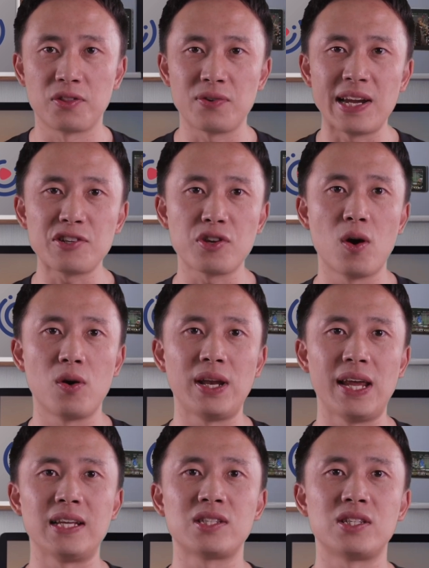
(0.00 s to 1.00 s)

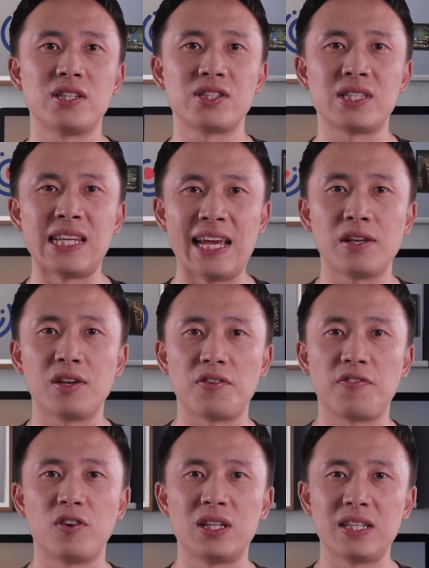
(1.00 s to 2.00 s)
Threshold is the standard
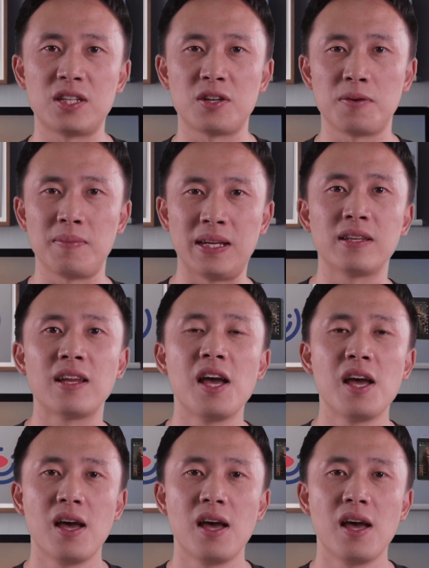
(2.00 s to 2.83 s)
for determining